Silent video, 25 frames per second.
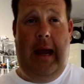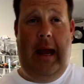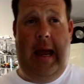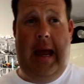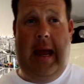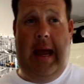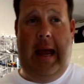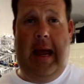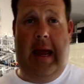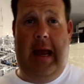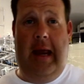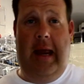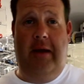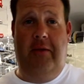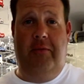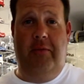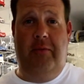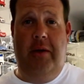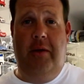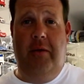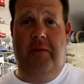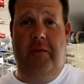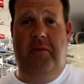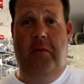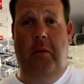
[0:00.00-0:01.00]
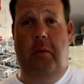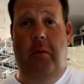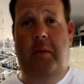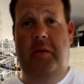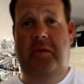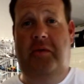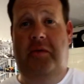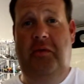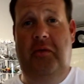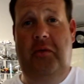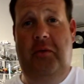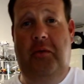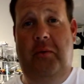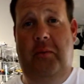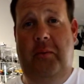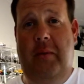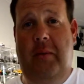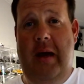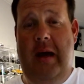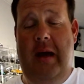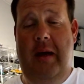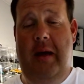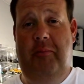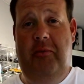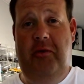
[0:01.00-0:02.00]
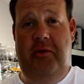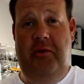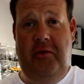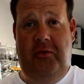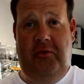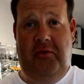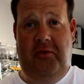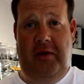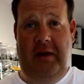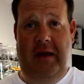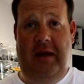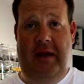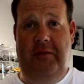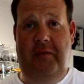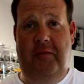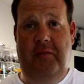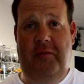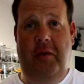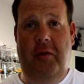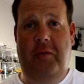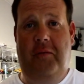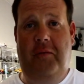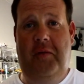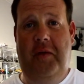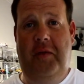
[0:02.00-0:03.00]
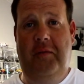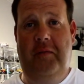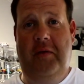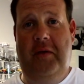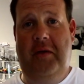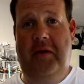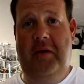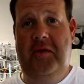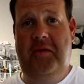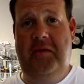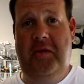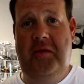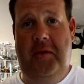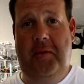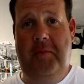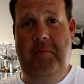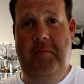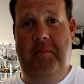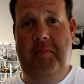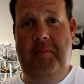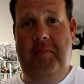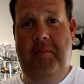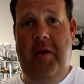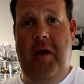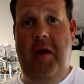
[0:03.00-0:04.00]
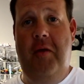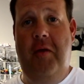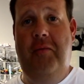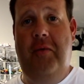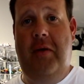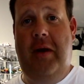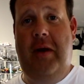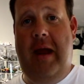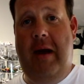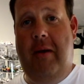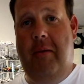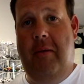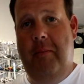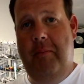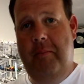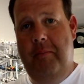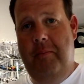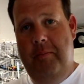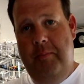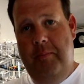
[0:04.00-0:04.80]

and we look forward to producing another vlog for you very soon. Over and out.